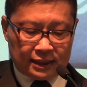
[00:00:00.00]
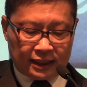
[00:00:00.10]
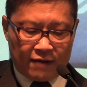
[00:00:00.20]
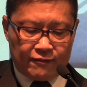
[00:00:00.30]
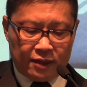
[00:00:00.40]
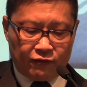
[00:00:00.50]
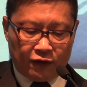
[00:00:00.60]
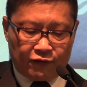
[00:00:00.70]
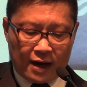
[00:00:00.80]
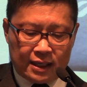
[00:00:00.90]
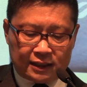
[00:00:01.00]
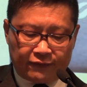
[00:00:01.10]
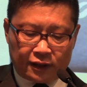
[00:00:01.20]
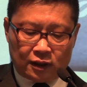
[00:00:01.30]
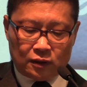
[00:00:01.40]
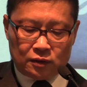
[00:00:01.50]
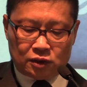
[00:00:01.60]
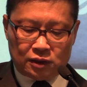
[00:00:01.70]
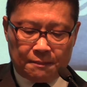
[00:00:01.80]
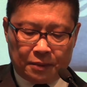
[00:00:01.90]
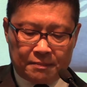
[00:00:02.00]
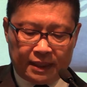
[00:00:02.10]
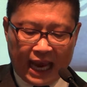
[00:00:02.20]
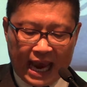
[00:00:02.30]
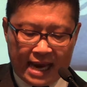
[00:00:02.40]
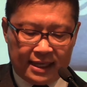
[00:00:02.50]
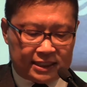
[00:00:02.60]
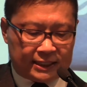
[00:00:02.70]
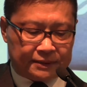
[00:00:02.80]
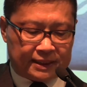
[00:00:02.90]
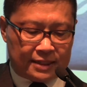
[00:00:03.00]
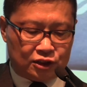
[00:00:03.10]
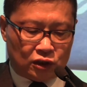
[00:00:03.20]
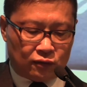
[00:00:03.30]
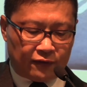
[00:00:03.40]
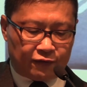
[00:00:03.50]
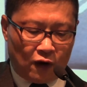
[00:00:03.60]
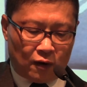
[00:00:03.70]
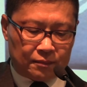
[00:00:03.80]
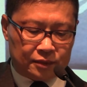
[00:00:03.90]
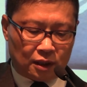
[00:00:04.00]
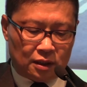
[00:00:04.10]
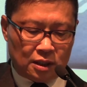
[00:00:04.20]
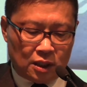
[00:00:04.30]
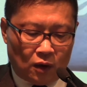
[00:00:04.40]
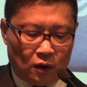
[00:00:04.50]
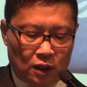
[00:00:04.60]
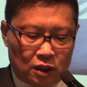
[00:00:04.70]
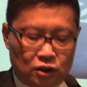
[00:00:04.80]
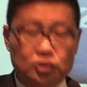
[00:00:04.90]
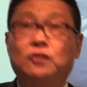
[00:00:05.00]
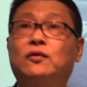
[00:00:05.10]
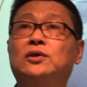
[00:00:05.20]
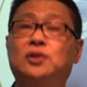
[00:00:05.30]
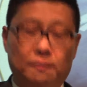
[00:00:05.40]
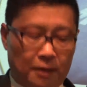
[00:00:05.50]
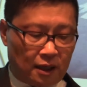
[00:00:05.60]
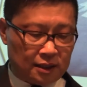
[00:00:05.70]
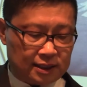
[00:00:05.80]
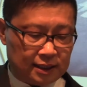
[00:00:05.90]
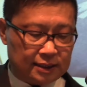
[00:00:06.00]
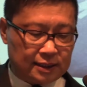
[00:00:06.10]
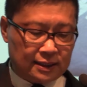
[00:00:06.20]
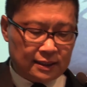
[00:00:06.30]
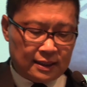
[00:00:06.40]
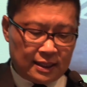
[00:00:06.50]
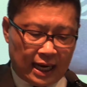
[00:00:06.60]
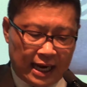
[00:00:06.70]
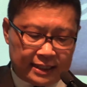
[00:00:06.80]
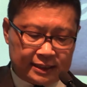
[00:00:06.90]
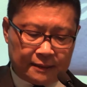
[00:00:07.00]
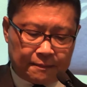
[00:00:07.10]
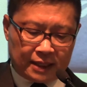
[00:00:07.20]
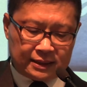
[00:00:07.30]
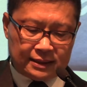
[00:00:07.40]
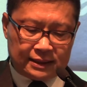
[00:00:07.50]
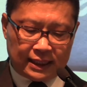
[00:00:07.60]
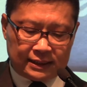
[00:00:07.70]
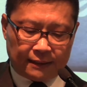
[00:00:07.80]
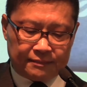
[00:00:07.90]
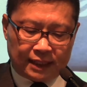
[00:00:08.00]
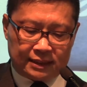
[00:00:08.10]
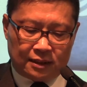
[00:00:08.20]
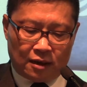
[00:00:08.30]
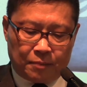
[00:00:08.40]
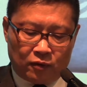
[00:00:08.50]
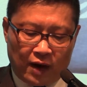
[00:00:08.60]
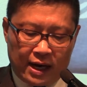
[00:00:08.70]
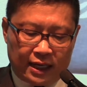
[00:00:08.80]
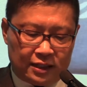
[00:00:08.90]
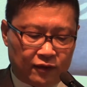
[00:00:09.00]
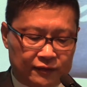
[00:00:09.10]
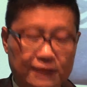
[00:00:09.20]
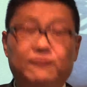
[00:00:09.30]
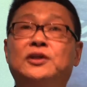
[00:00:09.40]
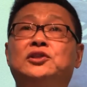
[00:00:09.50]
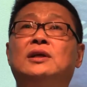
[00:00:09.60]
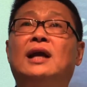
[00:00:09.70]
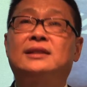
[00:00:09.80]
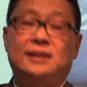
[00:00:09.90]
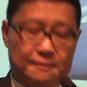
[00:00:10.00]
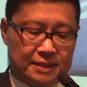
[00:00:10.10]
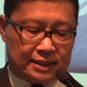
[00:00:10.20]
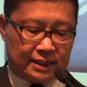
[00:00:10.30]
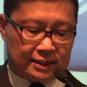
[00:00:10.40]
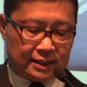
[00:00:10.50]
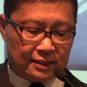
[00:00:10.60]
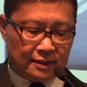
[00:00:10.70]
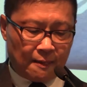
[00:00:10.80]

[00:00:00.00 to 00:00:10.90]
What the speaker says: the government will find it difficult to implement any substantial reforms or controversial policies, as the present system does not provide it with sufficient legitimacies.